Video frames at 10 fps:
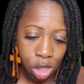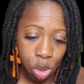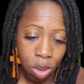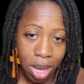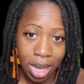
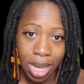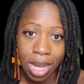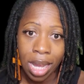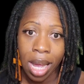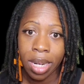school, I get
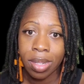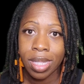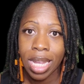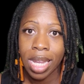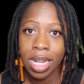it, I
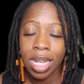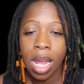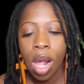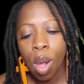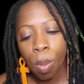understand it,